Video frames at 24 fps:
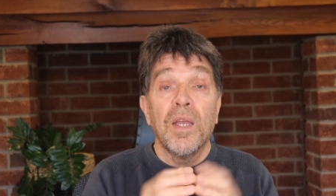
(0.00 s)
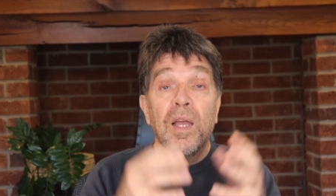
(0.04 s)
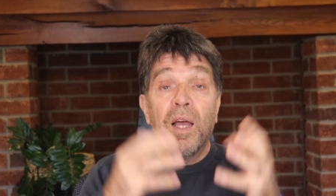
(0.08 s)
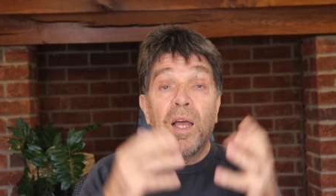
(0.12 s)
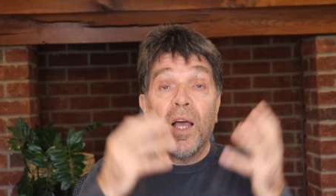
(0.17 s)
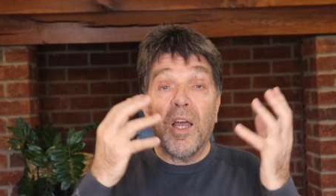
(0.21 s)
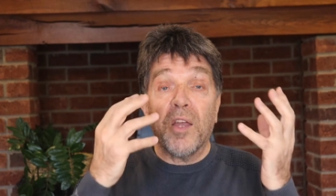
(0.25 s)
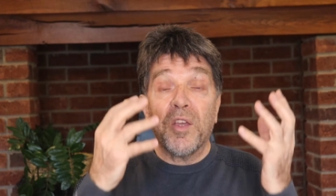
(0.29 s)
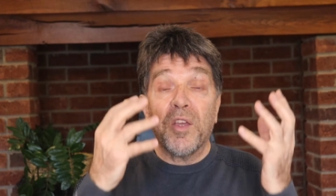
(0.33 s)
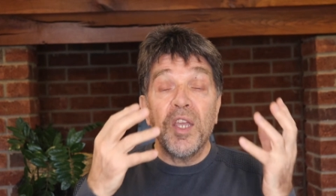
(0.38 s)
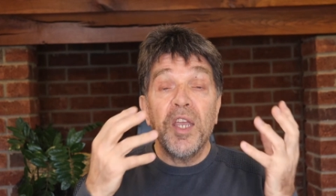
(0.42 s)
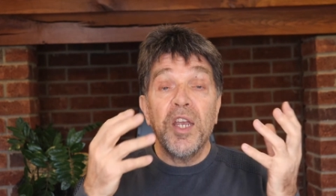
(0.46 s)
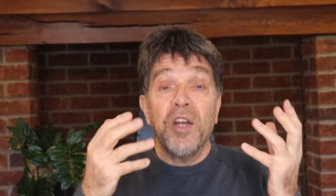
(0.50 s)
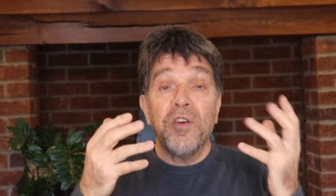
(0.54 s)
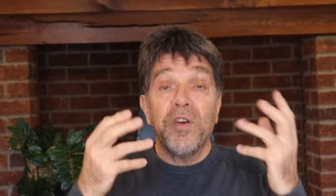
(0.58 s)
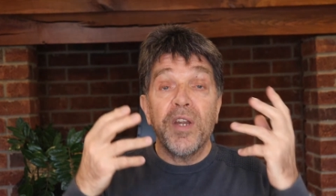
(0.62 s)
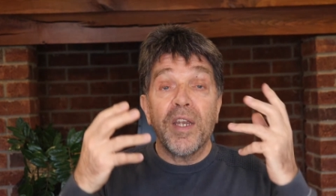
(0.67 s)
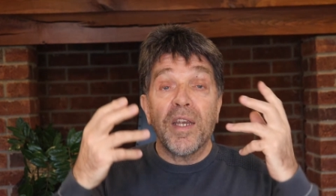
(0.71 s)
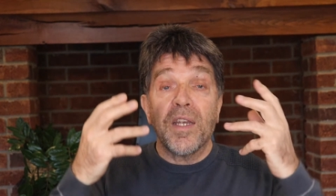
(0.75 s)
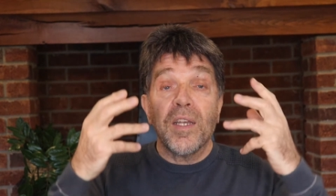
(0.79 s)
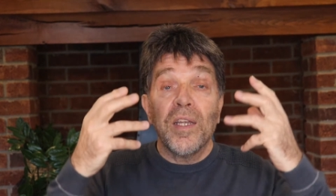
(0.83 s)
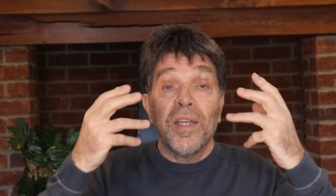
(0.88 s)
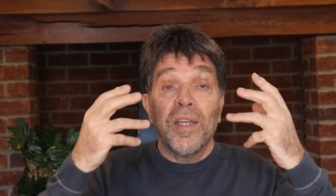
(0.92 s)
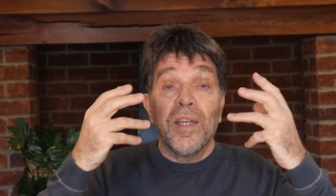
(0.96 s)
our
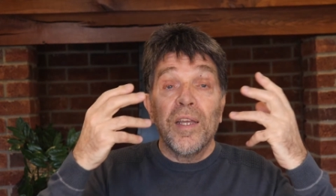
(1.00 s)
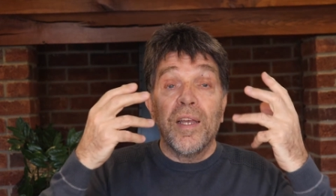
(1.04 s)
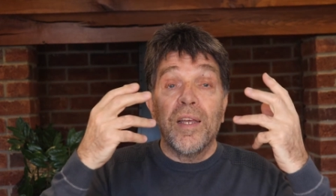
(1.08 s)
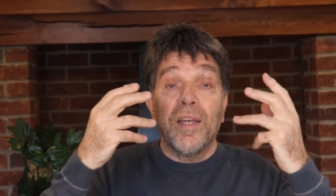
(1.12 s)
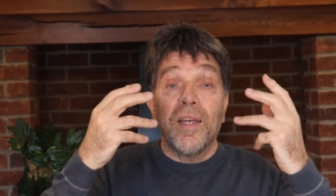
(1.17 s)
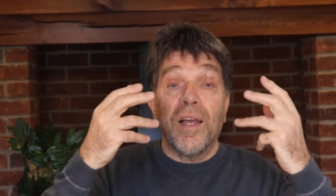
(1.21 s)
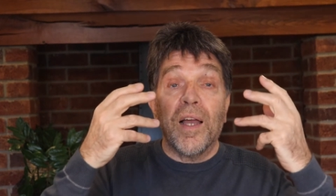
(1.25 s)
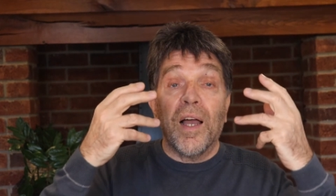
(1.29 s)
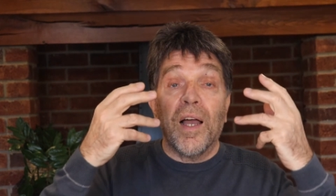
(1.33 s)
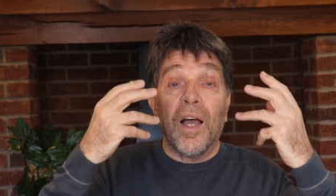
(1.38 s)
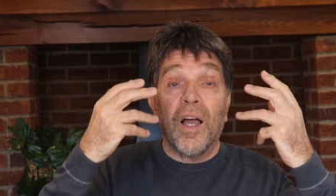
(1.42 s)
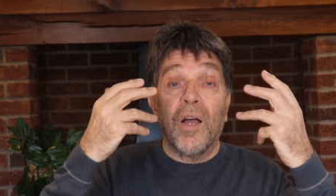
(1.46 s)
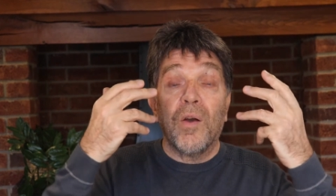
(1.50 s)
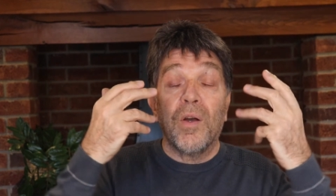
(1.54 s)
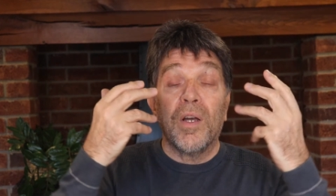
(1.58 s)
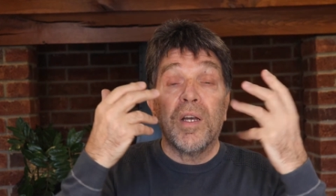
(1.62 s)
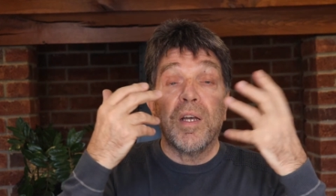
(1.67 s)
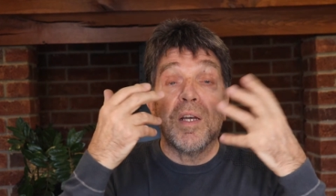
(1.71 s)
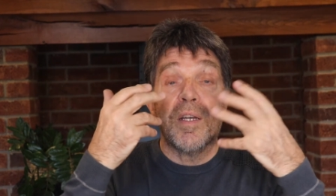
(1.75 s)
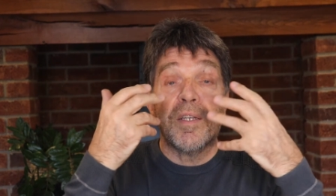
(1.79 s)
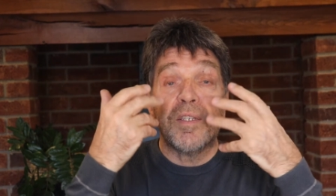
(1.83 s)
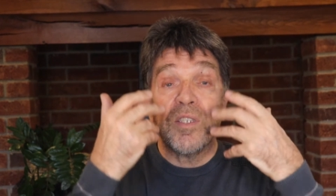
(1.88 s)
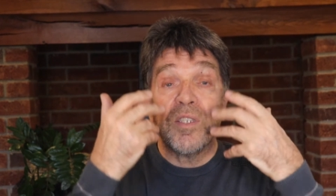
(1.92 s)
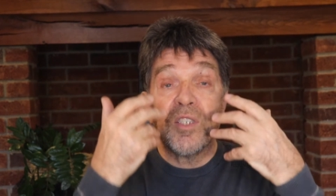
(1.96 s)
hearing,
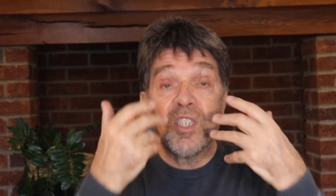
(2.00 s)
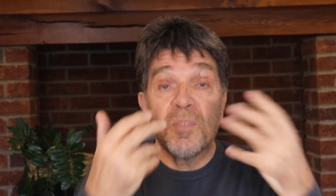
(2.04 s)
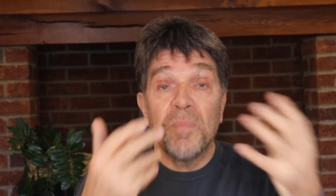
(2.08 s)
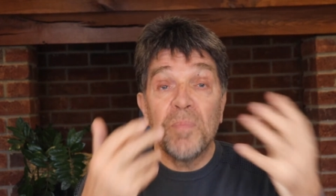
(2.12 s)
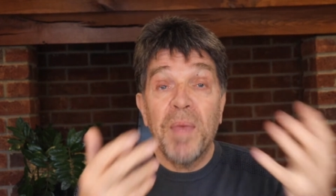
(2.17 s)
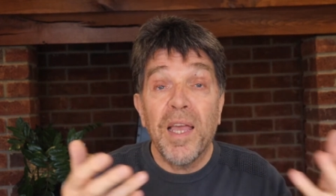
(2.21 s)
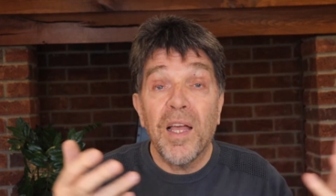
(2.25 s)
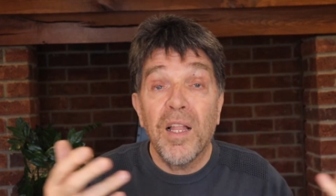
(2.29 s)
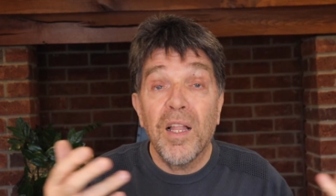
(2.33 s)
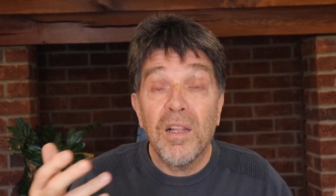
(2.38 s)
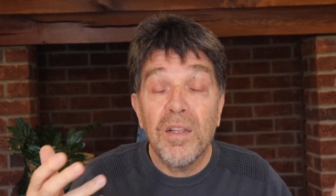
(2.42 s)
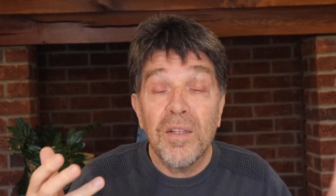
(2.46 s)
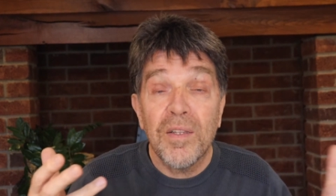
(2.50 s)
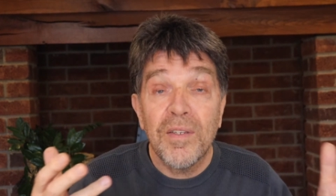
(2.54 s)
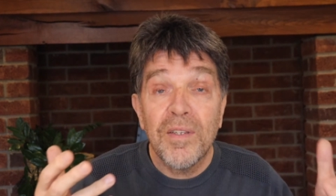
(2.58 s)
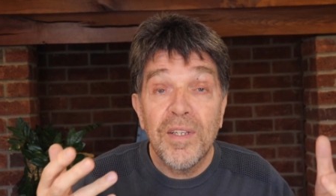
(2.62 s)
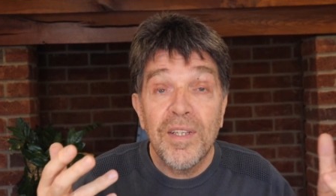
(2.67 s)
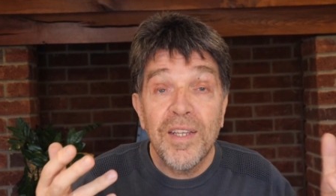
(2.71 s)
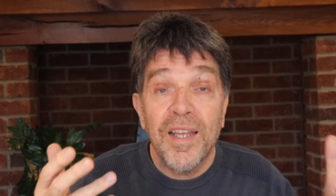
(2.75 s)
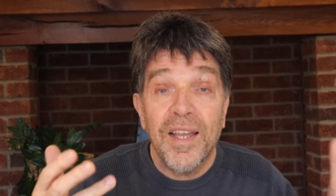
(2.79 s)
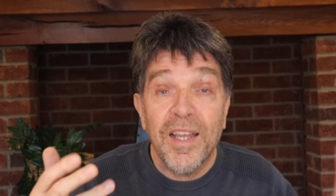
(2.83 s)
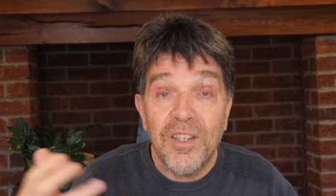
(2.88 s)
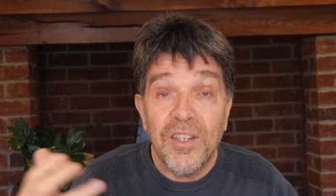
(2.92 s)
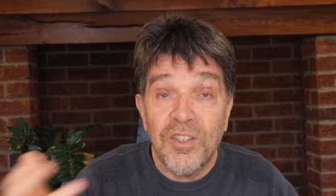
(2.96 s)
our smell
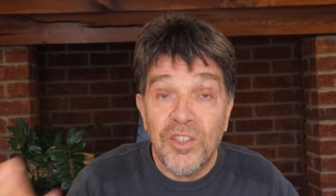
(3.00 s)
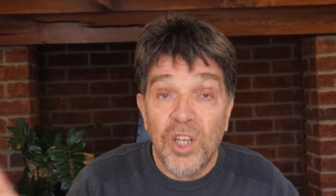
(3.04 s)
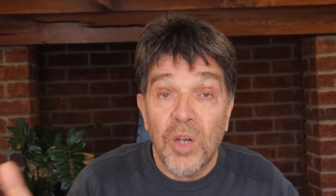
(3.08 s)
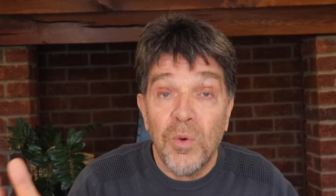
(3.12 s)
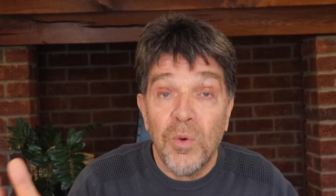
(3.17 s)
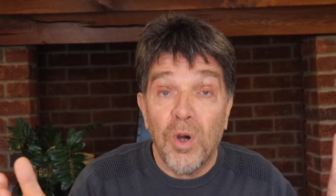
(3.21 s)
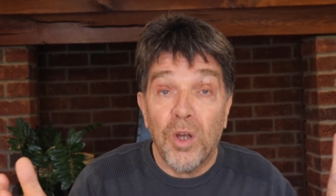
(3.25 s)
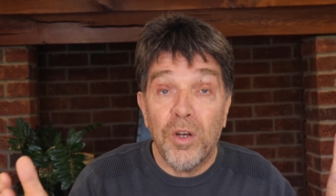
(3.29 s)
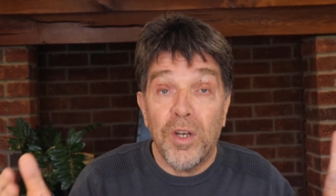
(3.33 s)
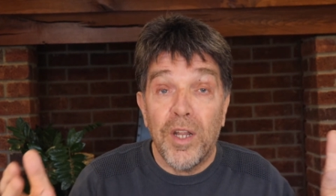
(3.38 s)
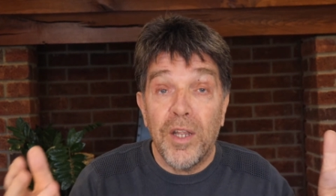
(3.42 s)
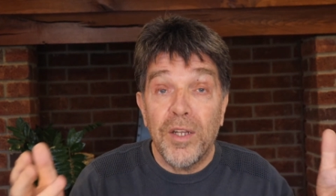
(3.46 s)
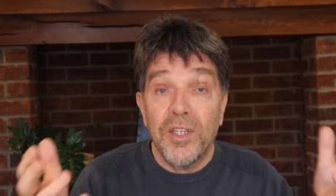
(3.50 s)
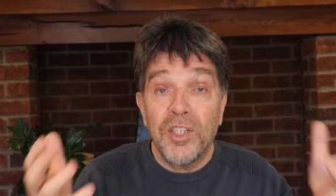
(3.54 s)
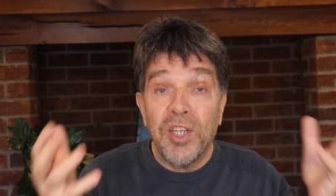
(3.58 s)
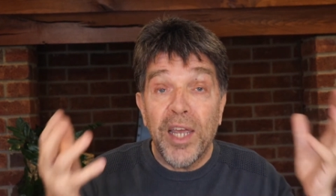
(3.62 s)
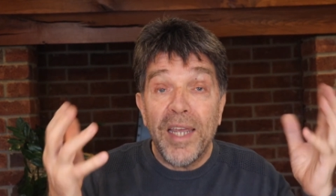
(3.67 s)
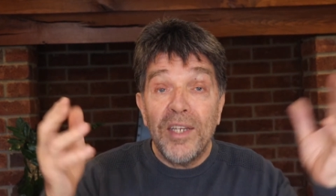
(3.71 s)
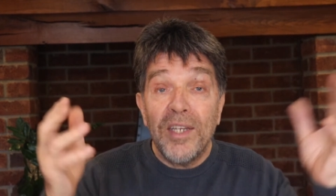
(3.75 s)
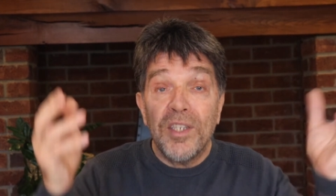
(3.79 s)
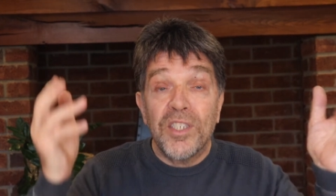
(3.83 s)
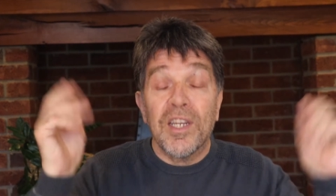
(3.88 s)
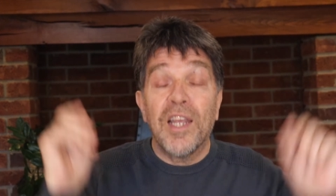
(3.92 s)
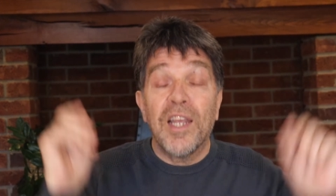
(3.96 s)
and so on,
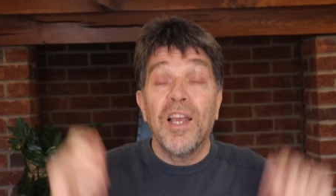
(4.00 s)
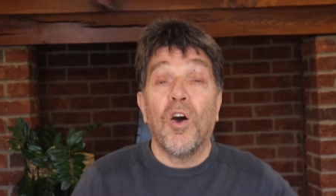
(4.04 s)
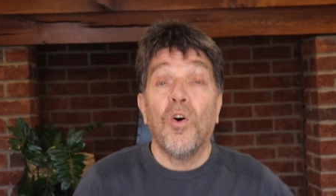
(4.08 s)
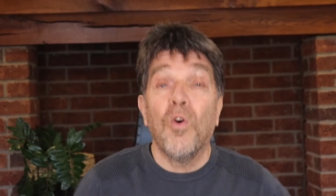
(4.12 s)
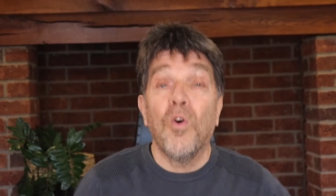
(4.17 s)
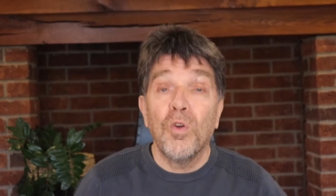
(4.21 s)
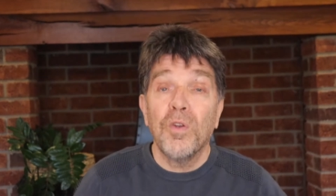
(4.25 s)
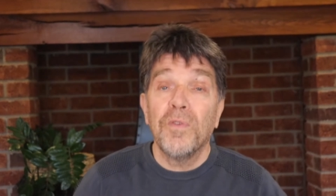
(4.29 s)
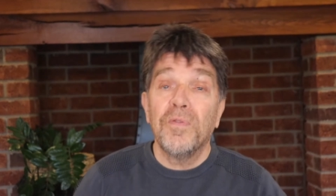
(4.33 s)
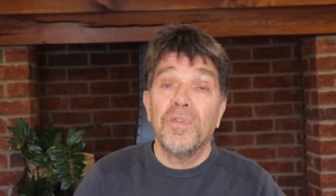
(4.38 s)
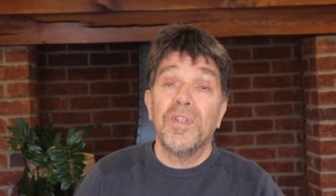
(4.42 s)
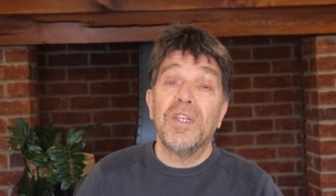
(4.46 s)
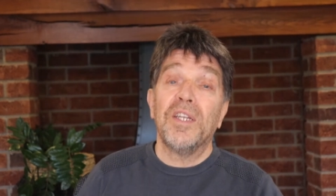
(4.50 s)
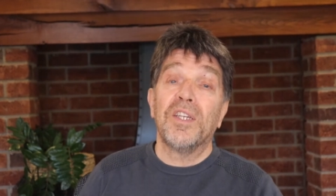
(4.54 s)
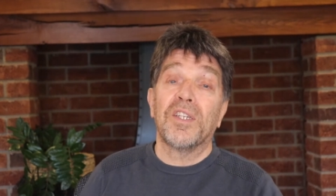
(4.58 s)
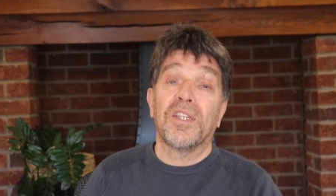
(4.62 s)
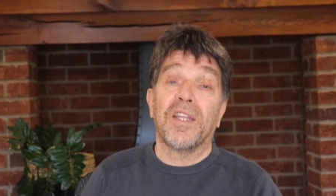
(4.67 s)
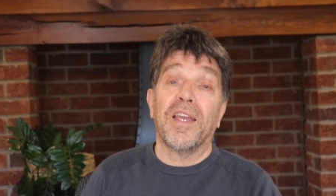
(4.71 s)
taste, all of these